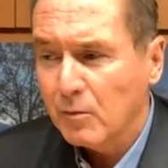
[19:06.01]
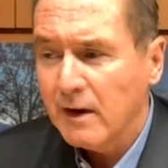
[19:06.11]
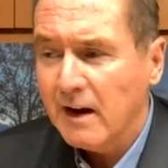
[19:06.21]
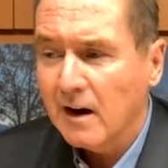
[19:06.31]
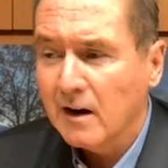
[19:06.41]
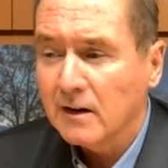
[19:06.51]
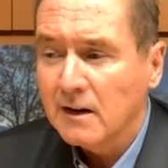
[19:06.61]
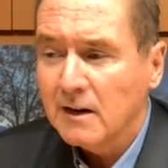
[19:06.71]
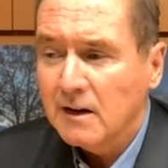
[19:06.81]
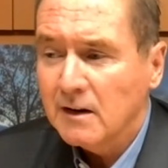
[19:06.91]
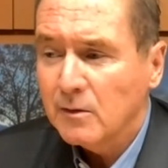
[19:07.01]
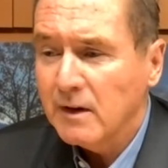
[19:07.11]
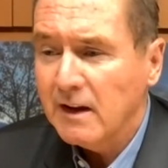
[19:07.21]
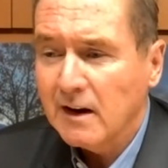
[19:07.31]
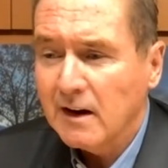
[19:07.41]
We are
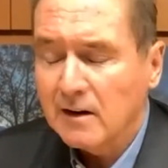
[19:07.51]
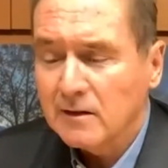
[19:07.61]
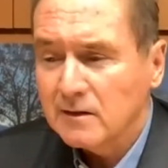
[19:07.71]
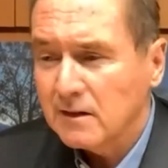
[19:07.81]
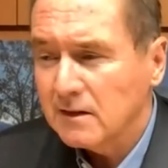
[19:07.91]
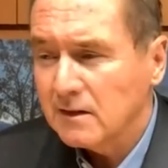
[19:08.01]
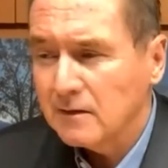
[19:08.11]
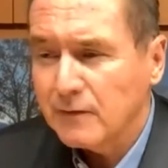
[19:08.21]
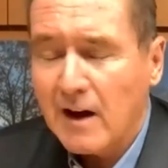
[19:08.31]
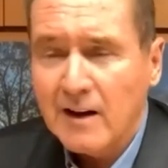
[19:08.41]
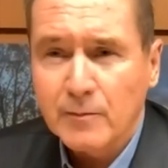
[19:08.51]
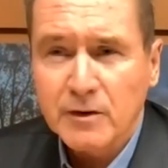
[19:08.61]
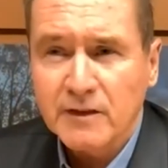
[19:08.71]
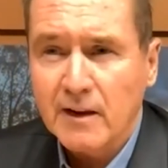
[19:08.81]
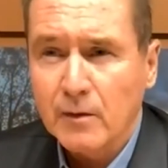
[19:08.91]

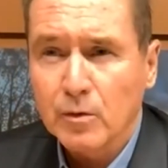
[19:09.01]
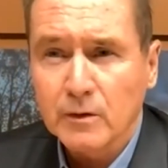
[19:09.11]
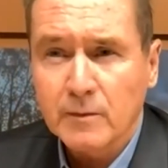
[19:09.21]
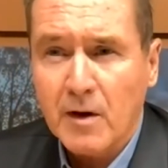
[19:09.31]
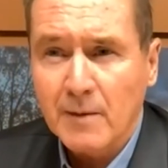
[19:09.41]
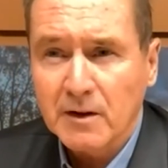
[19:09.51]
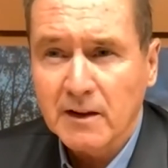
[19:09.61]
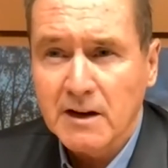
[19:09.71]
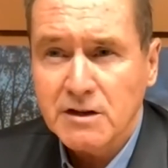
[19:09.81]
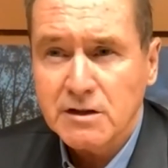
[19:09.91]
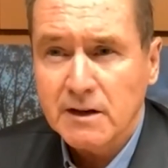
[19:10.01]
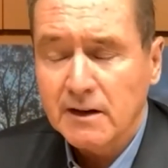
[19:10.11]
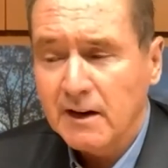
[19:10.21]
5% of the world's population